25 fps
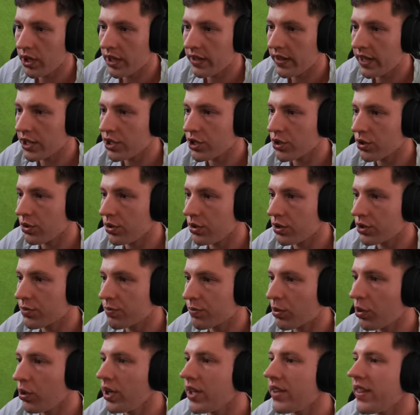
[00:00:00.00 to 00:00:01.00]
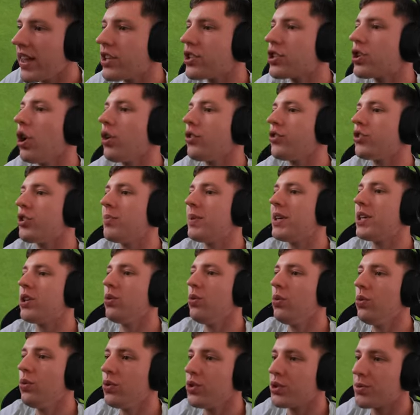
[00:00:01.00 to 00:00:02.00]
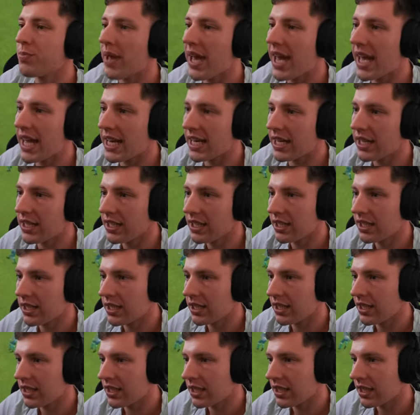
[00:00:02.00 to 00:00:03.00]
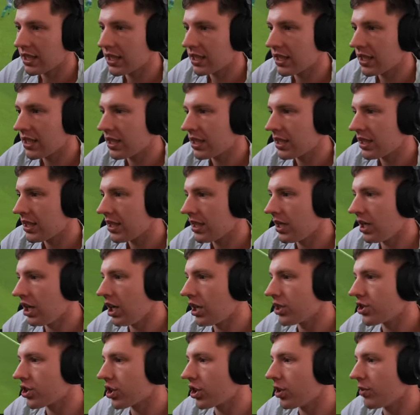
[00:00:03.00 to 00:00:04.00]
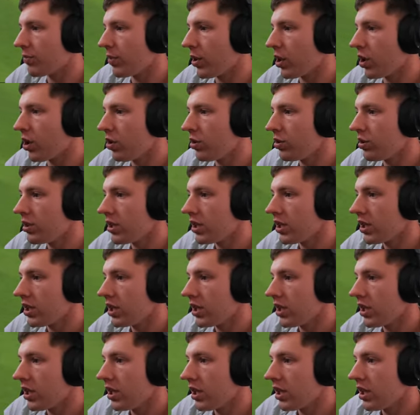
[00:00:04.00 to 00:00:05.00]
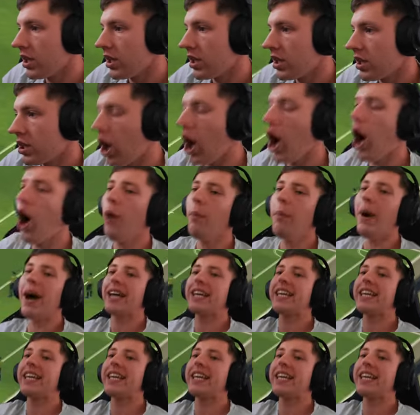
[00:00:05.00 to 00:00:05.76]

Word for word: Broya, that's yours. Broya, that's got to be yours, man. Oh, it's a good ball. Oh